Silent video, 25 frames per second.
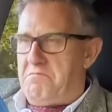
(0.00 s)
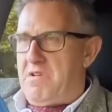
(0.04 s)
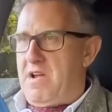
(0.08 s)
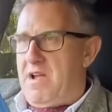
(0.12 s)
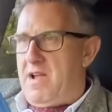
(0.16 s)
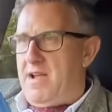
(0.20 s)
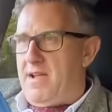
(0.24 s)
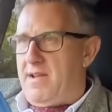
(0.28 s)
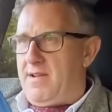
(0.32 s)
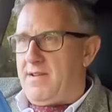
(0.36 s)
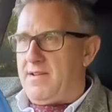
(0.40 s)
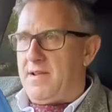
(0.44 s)

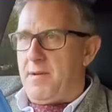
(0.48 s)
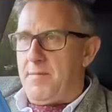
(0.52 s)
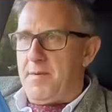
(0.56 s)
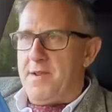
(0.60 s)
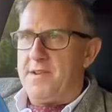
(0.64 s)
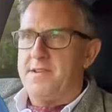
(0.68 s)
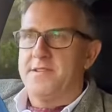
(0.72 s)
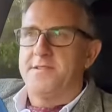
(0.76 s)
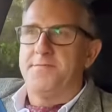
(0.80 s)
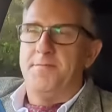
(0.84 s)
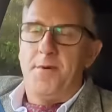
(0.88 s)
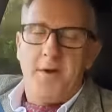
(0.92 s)
uh, a
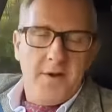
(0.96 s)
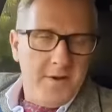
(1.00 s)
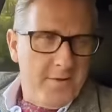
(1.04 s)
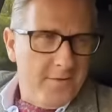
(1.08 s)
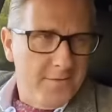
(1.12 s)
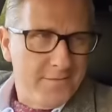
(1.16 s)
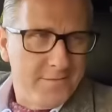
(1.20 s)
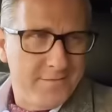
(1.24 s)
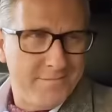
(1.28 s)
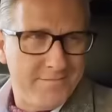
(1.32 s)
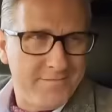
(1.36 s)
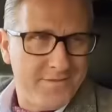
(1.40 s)
bit
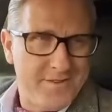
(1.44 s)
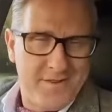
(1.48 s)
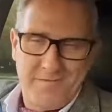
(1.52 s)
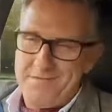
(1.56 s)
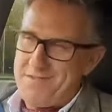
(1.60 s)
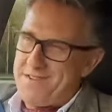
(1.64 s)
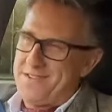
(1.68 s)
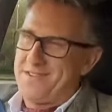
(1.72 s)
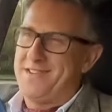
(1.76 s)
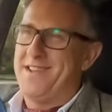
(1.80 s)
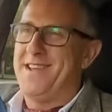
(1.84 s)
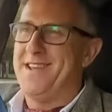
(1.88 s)
spoiled, should
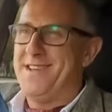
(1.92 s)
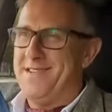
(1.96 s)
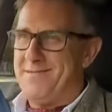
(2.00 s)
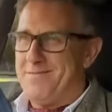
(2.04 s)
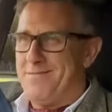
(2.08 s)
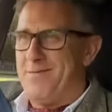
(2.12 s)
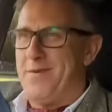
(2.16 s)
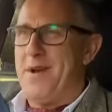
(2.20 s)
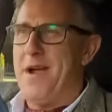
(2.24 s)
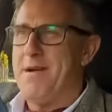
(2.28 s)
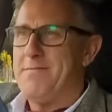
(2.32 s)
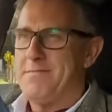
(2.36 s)
we say,
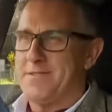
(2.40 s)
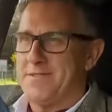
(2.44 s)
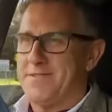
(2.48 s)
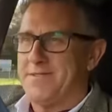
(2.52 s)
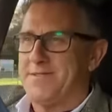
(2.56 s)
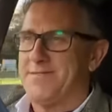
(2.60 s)
perhaps.